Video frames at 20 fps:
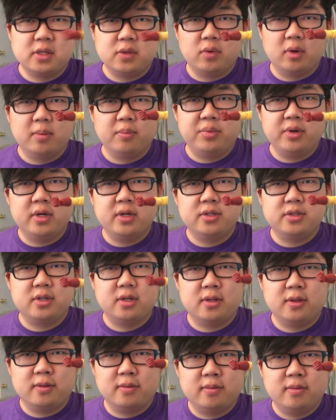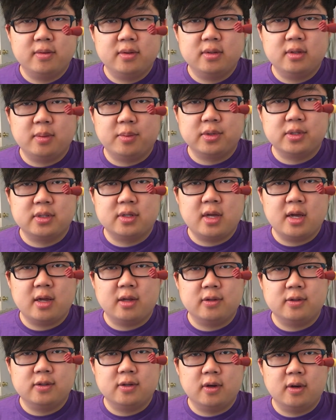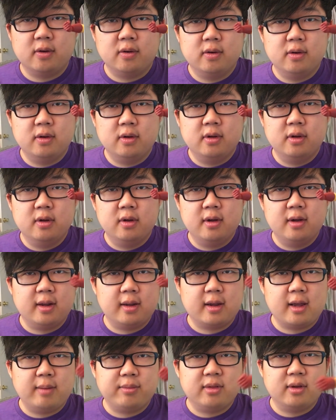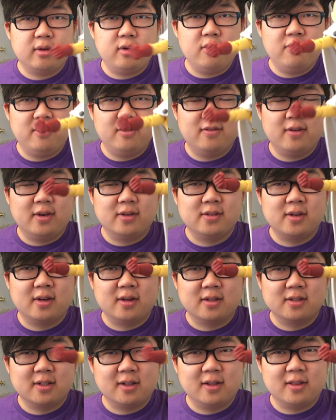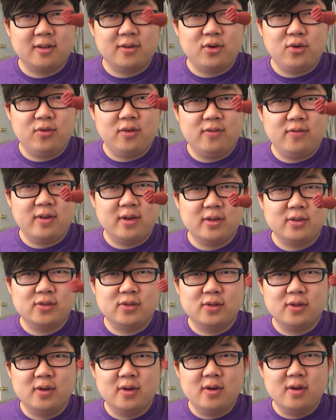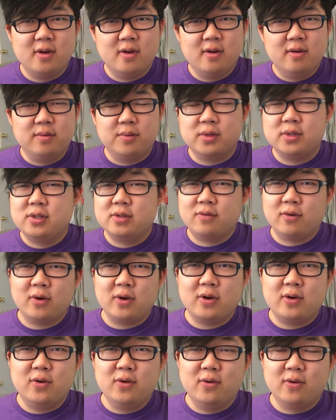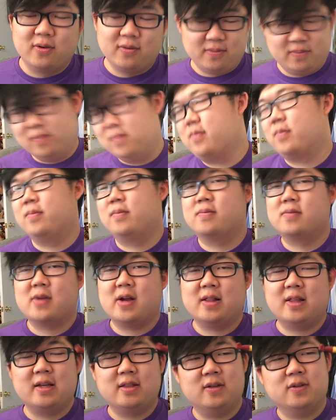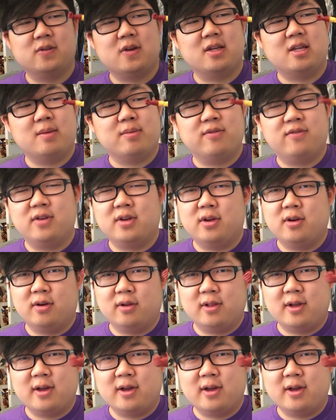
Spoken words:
is one punch and someone's dead, so... I kept the goofy face on because I like the goofy face. This is very cool. I like the Saitama figure a